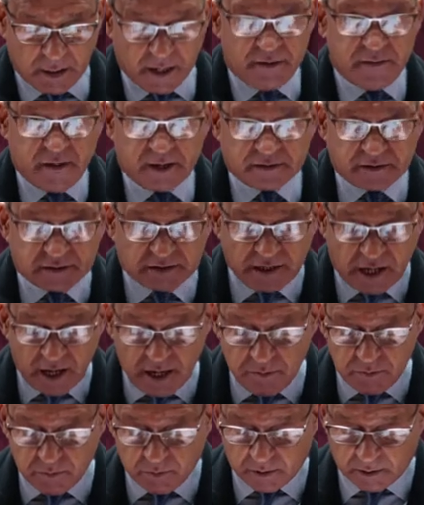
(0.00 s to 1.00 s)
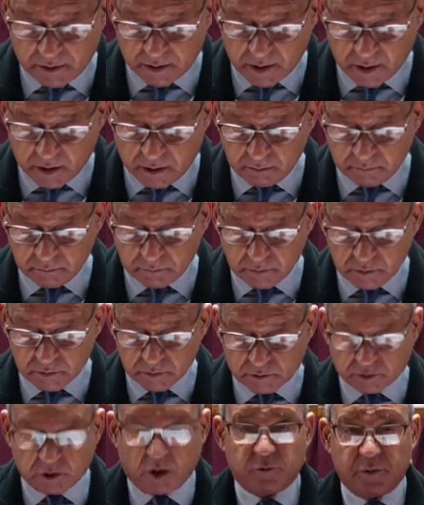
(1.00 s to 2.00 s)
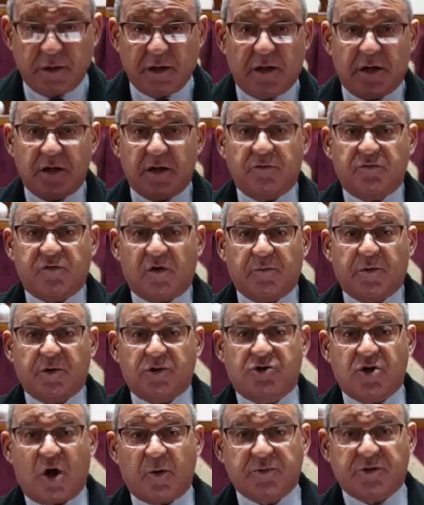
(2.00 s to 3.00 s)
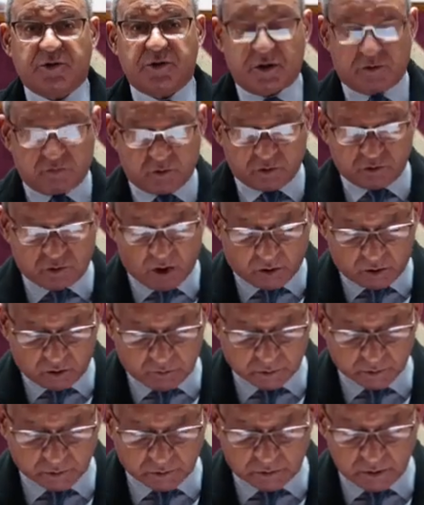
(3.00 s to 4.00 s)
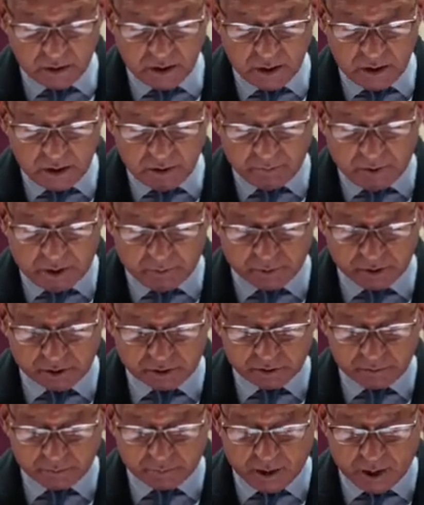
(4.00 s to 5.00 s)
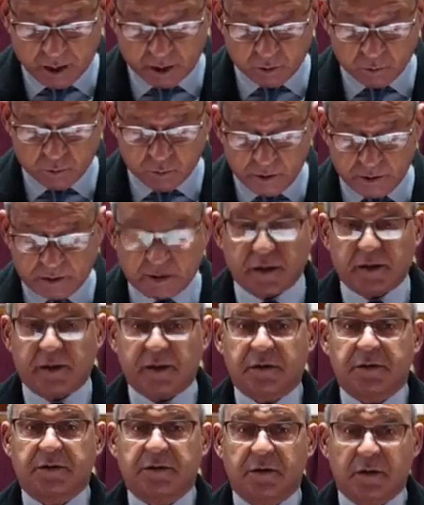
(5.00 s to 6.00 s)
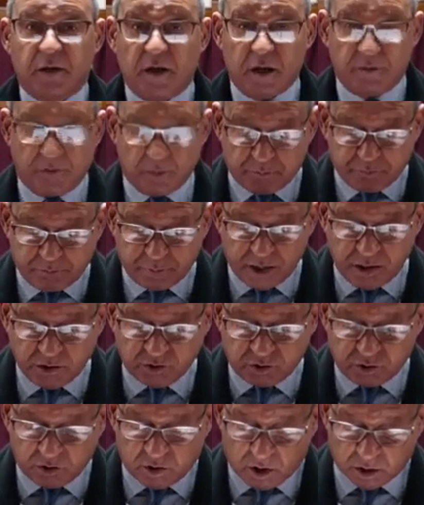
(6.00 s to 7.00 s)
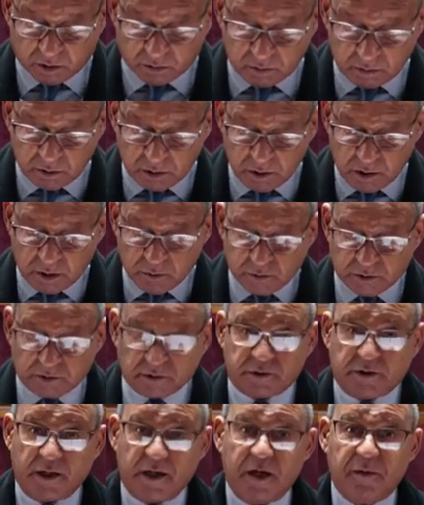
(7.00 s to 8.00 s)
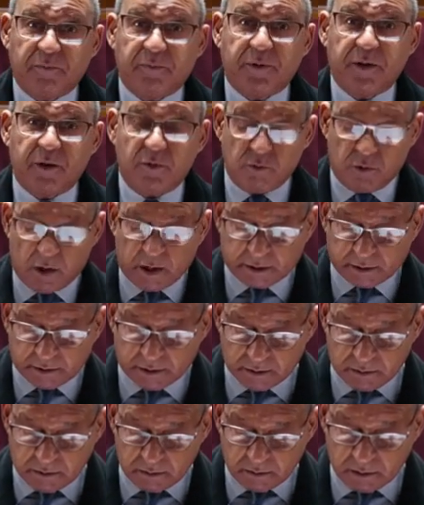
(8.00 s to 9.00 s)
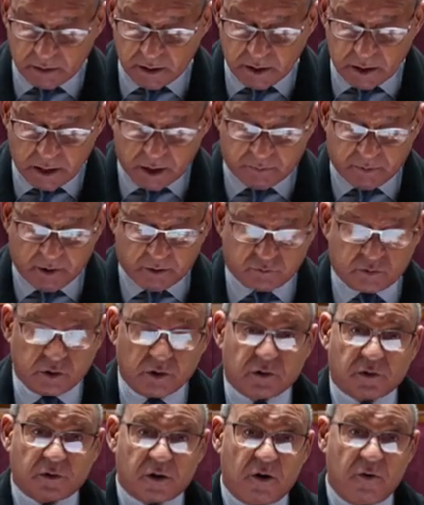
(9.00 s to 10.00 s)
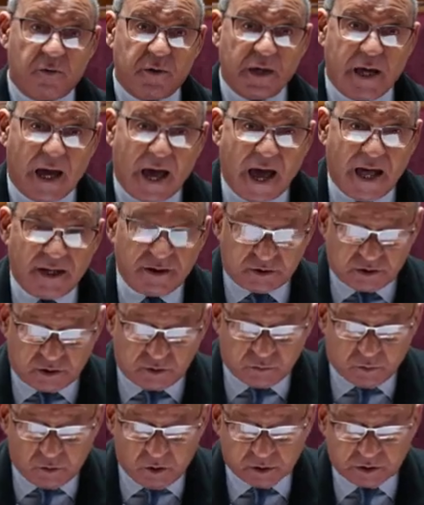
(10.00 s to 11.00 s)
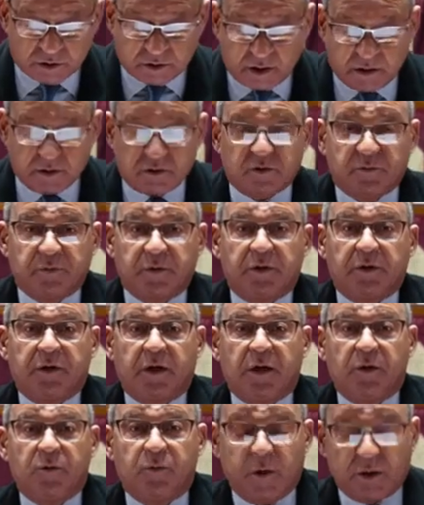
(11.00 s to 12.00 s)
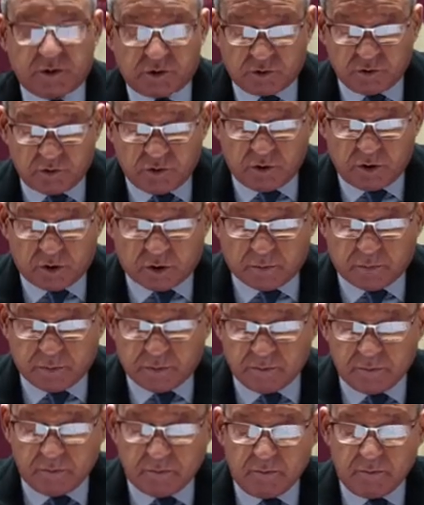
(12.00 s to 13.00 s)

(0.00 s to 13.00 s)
In that same year, so we learn from a top secret document published by WikiLeaks, the Pentagon was deeply worried about the growing anti-war sentiment in Western Europe.